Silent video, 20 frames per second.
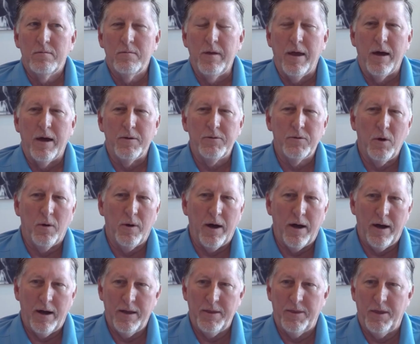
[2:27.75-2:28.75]
Yeah, so
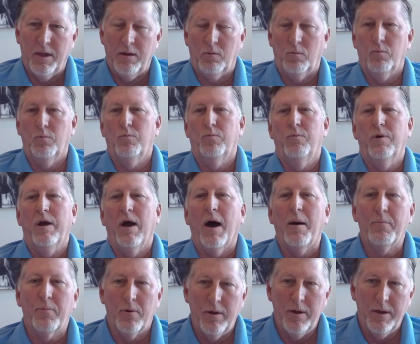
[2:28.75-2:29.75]
I think we
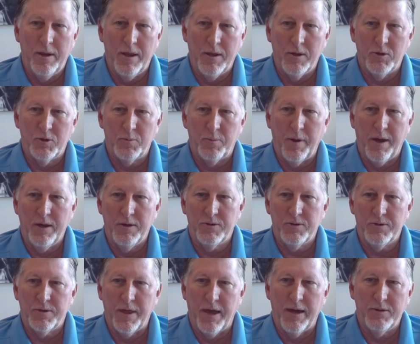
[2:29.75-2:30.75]
operate in a
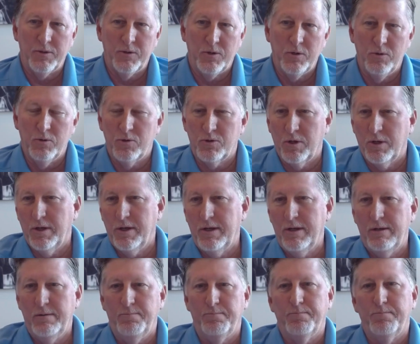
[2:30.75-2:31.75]
space that's
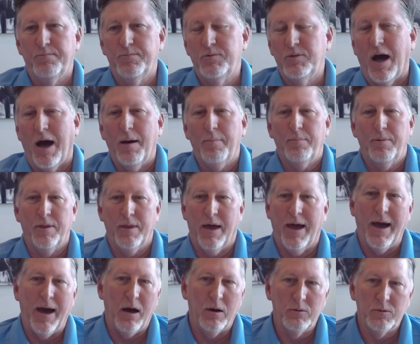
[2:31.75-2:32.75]
usually top of the
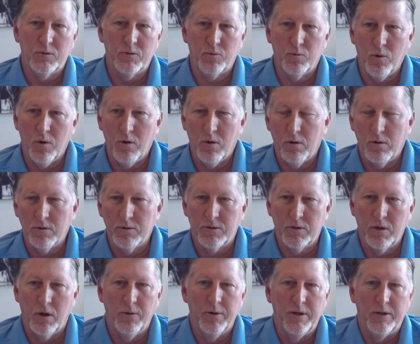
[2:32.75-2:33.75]
house roles.
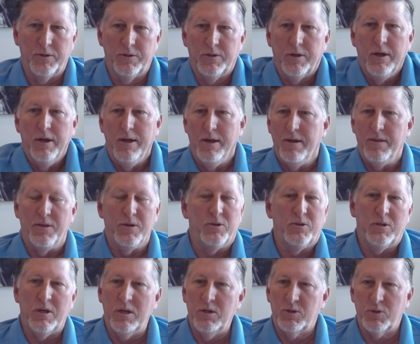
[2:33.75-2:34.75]
So it's the
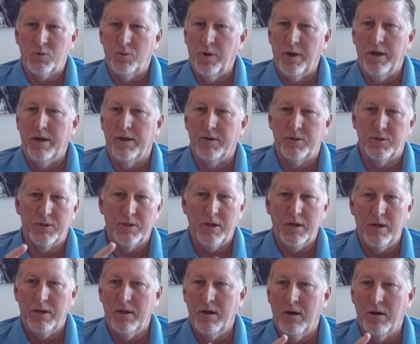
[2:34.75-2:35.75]
C-suite, it's
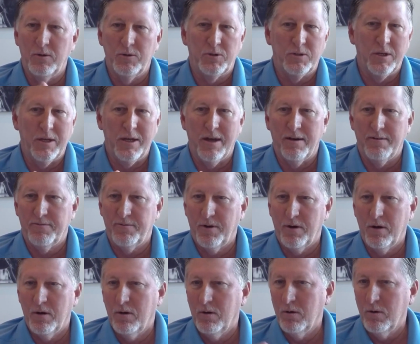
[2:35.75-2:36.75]
CEO,
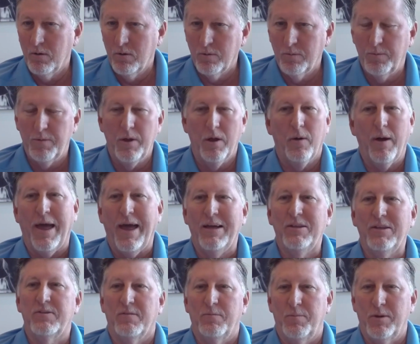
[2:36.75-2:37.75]
CFO,
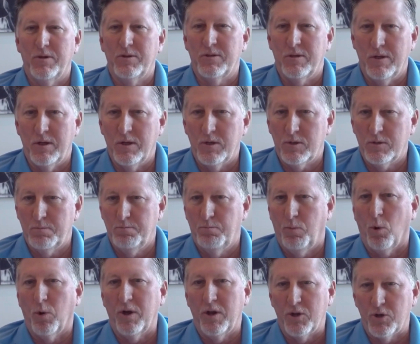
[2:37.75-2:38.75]
heads of business,
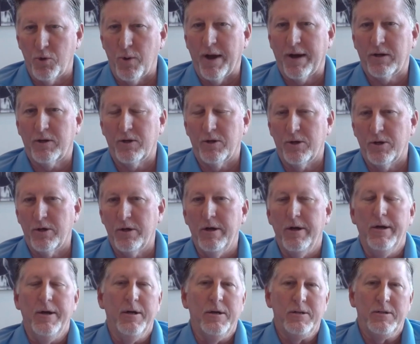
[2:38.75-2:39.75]
board of director
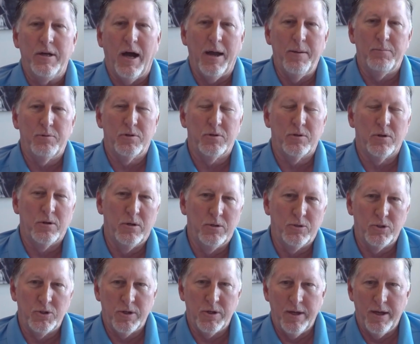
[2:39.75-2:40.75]
type
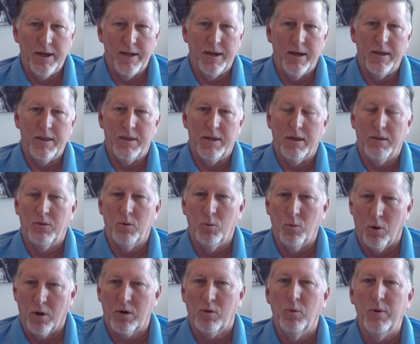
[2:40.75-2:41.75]
search. And I think the
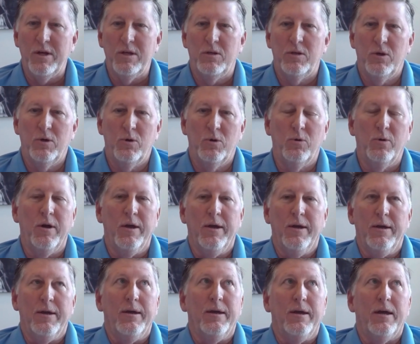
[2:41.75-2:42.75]
work we do,
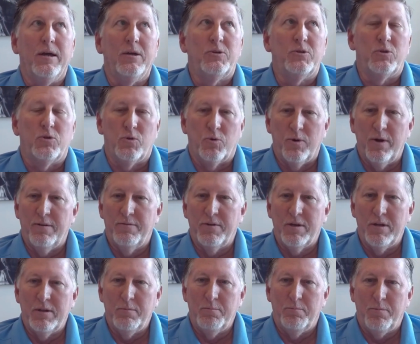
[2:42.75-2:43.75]
it's
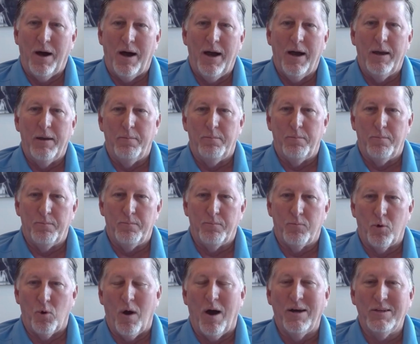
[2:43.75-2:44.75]
driven by
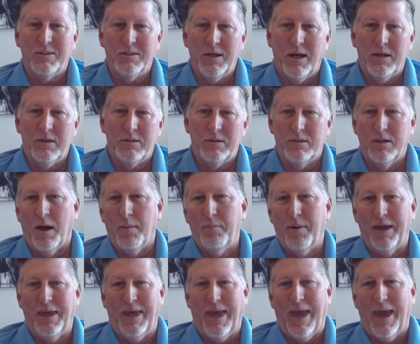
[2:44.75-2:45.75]
process, not
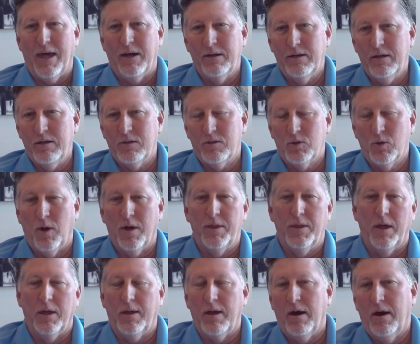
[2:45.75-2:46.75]
by candidate. So I
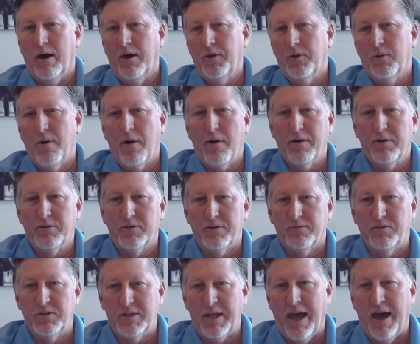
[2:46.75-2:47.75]
think other areas
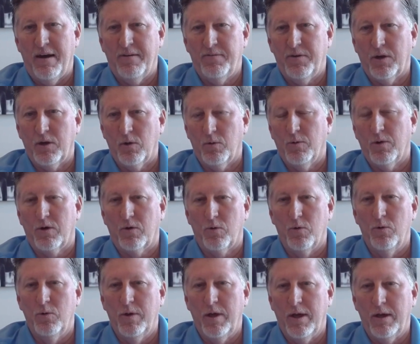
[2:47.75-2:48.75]
of staffing or
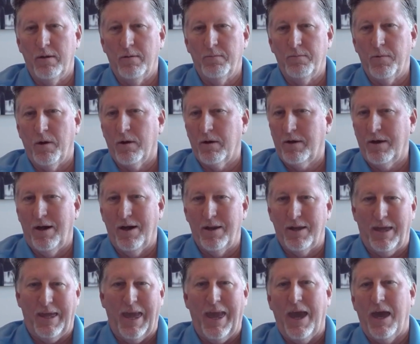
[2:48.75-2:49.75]
recruiting are kind
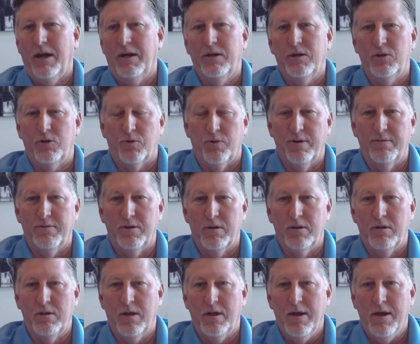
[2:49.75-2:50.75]
of candidate
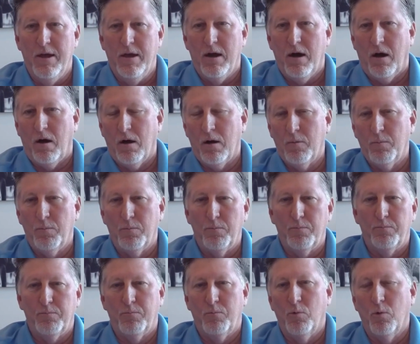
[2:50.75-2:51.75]
driven. Our
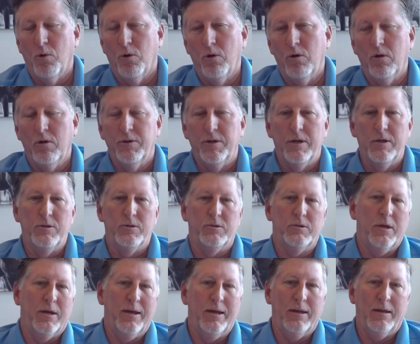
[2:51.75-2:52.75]
world
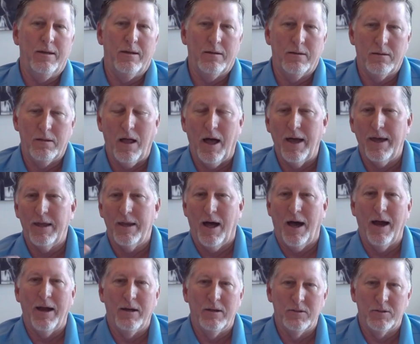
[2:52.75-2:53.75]
is a client
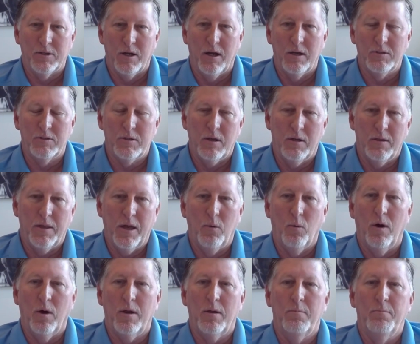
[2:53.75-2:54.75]
hires us, they
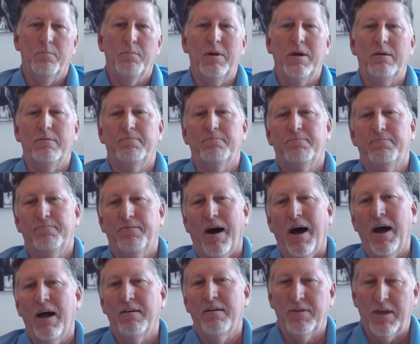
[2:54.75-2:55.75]
want to meet
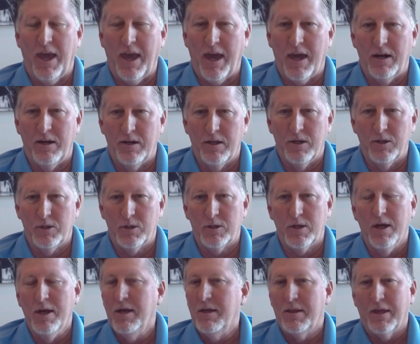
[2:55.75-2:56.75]
5
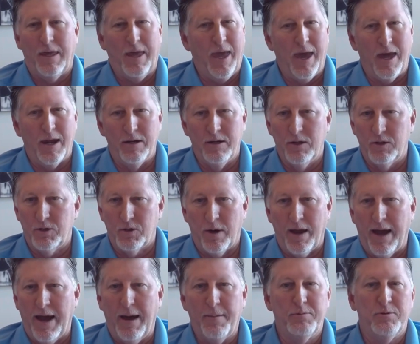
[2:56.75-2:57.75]
candidates. The candidates are
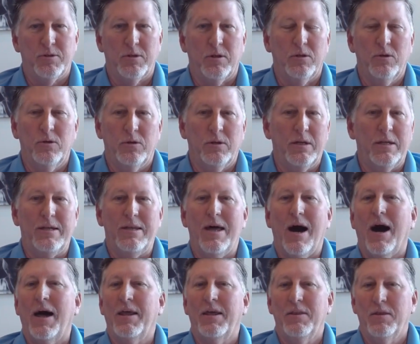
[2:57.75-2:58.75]
absolutely
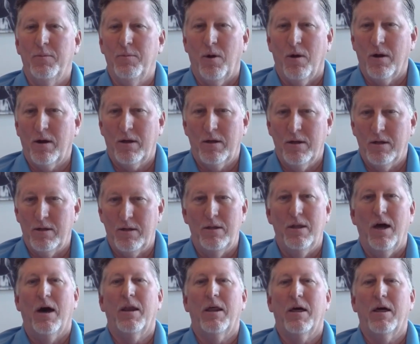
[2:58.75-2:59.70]
not in the market, not